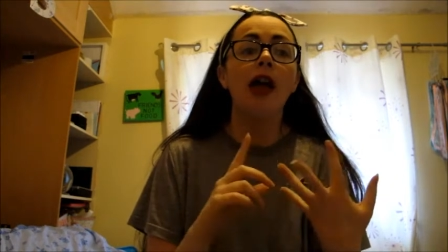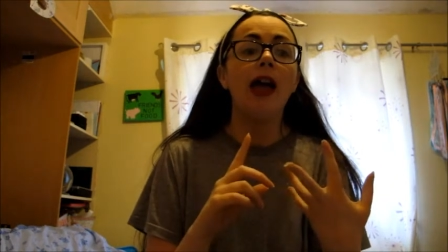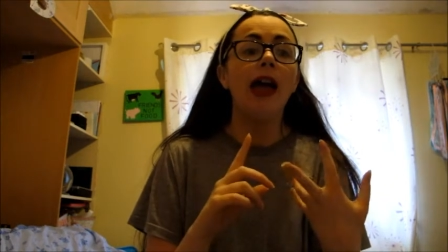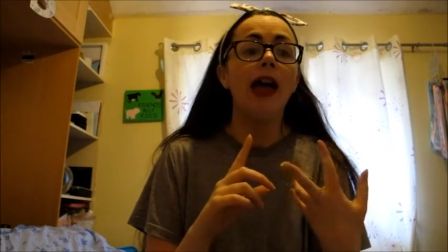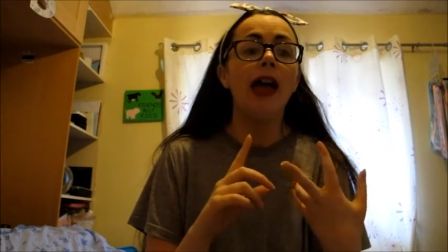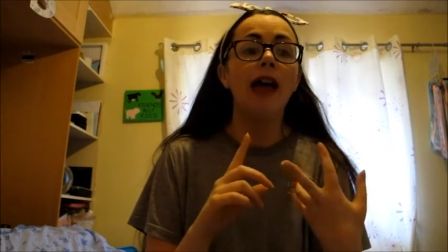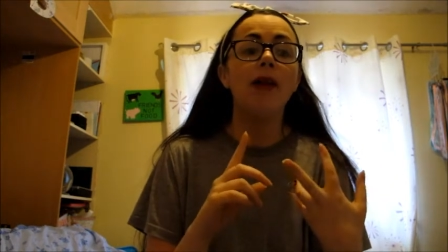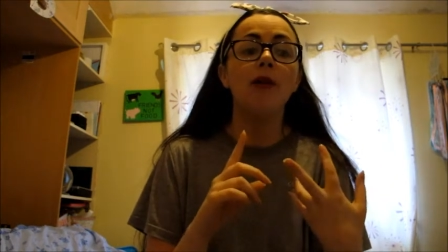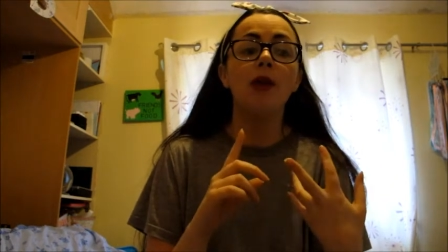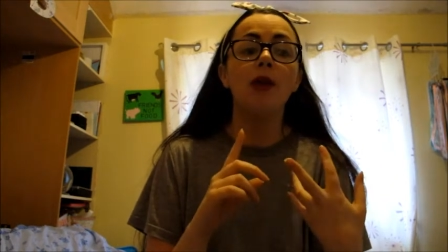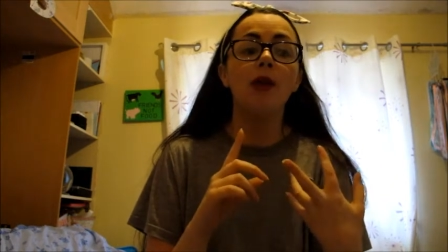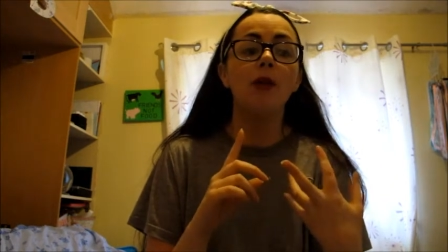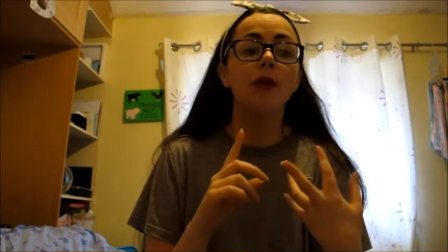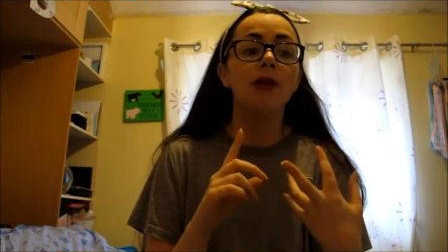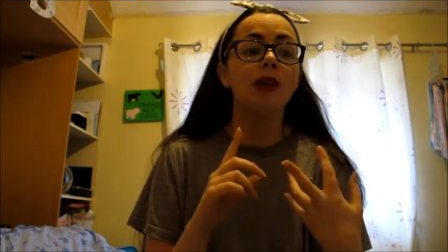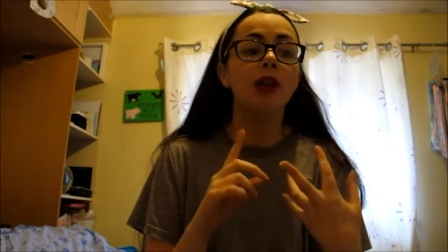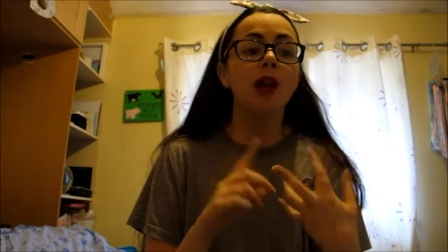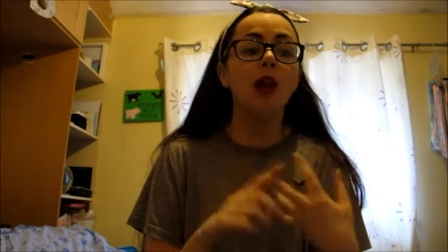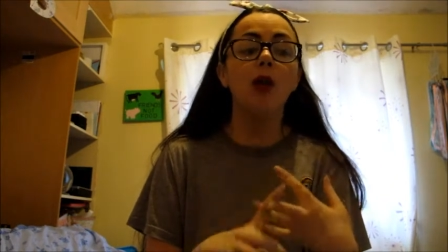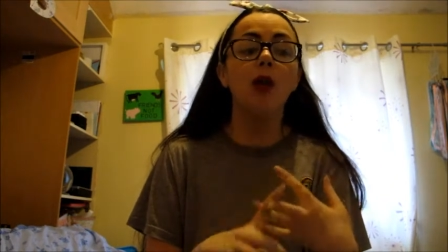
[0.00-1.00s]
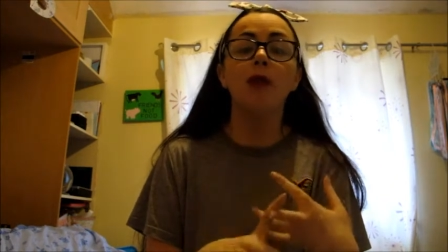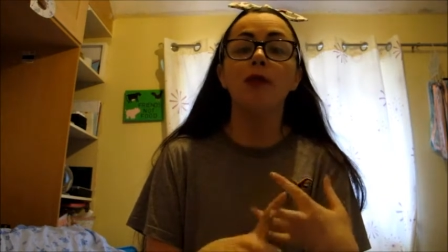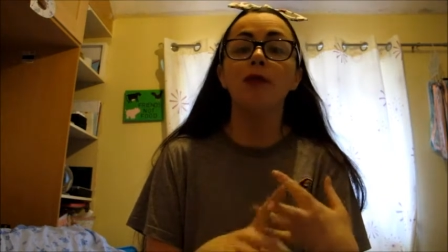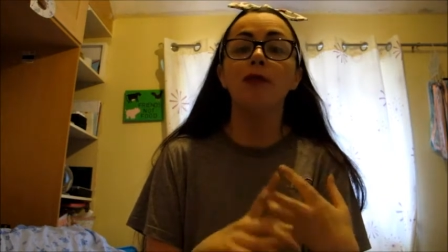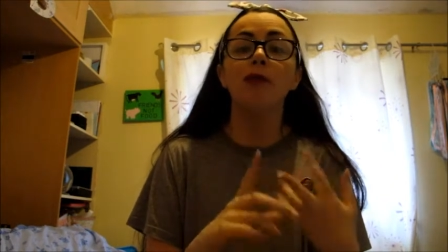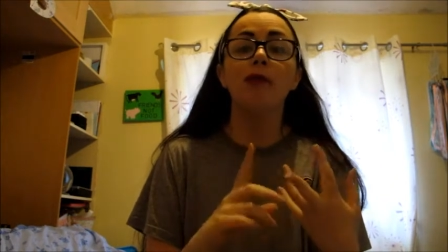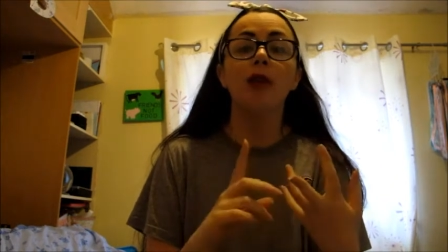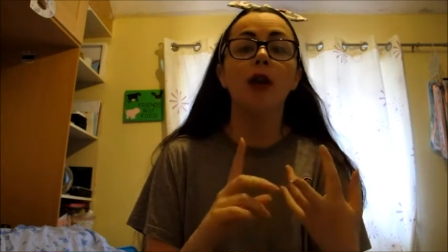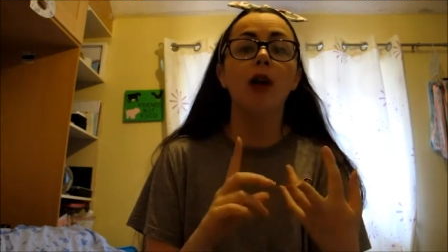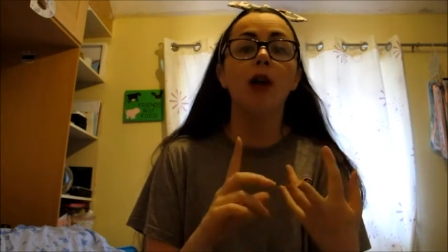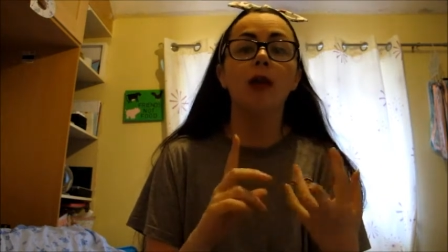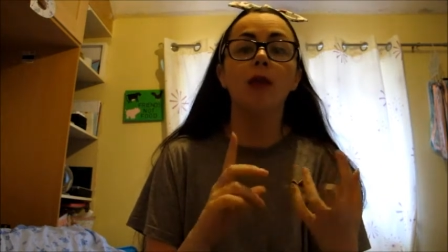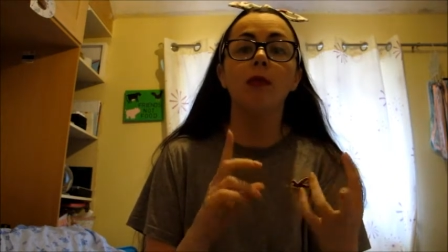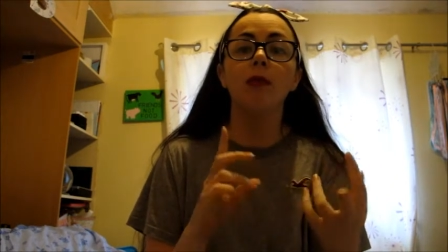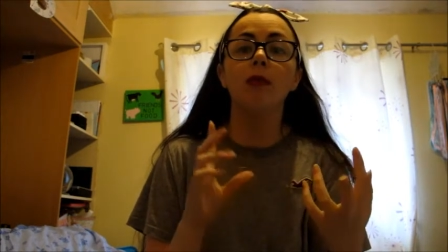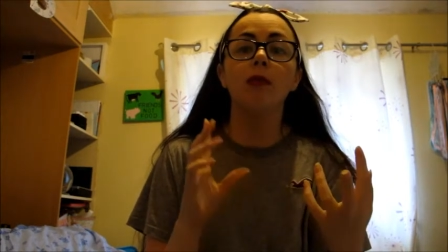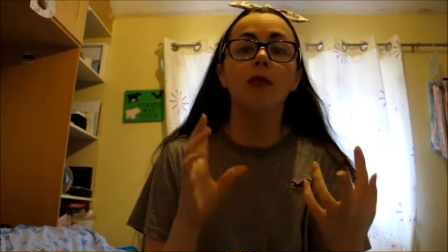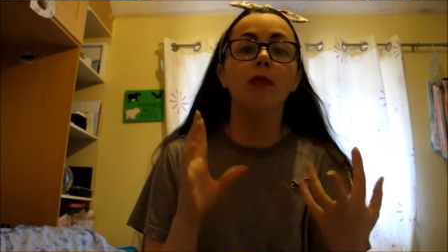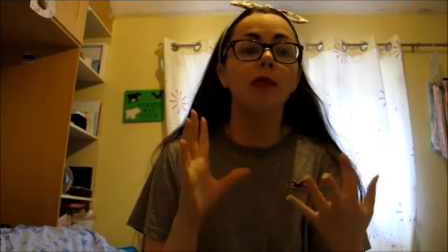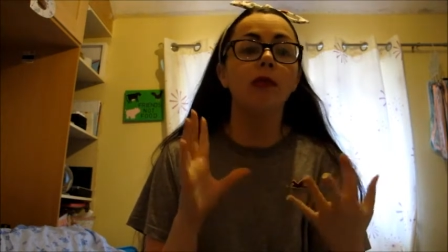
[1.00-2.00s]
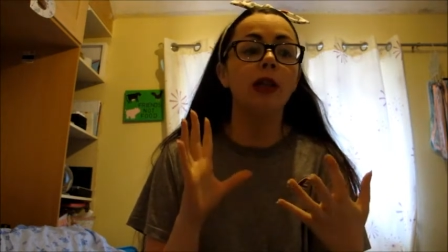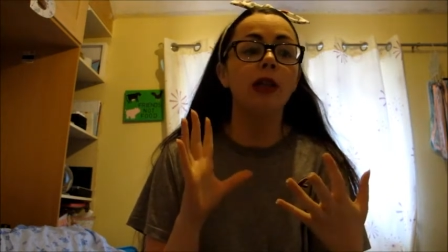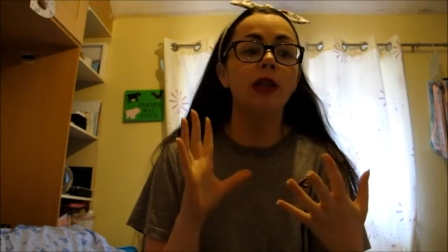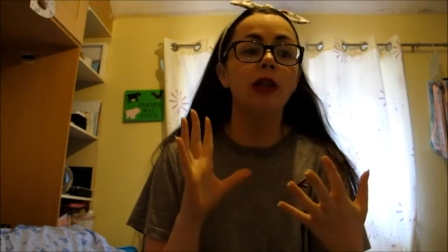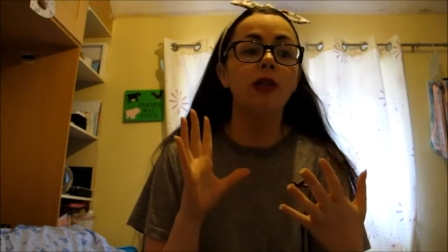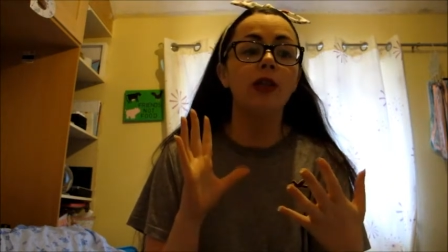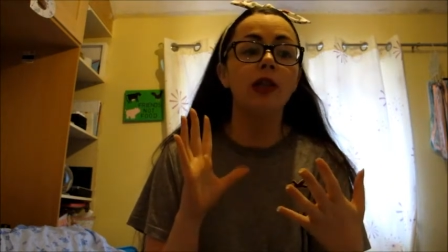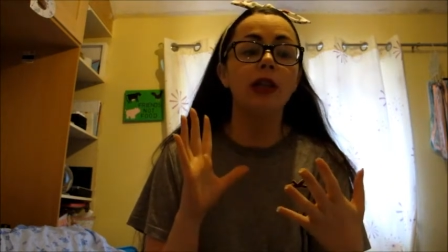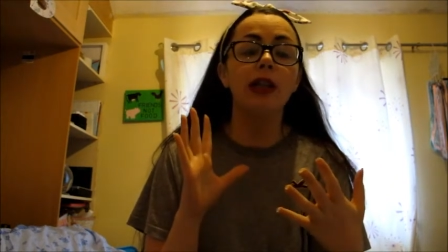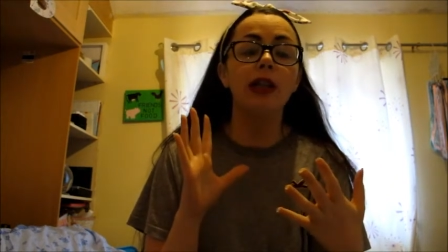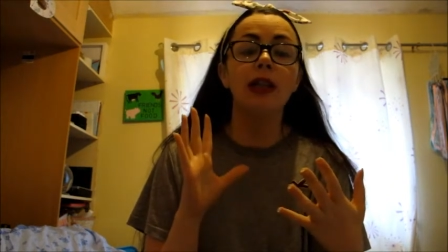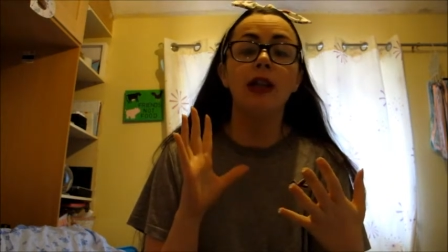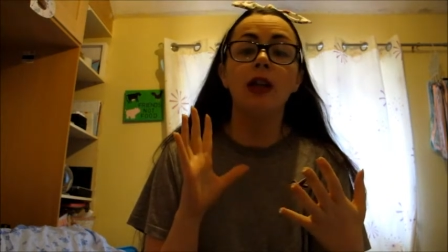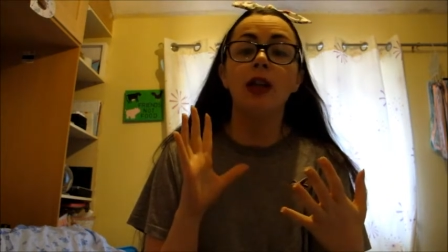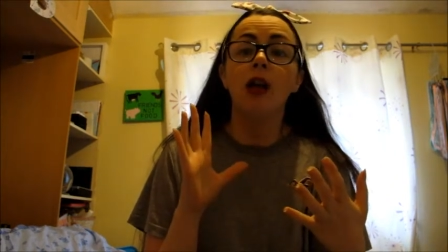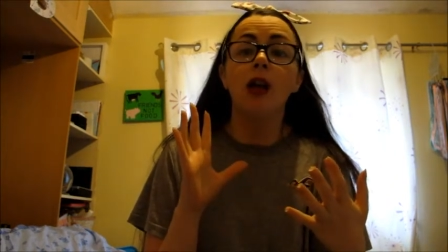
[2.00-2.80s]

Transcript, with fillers: Um, I was going from literally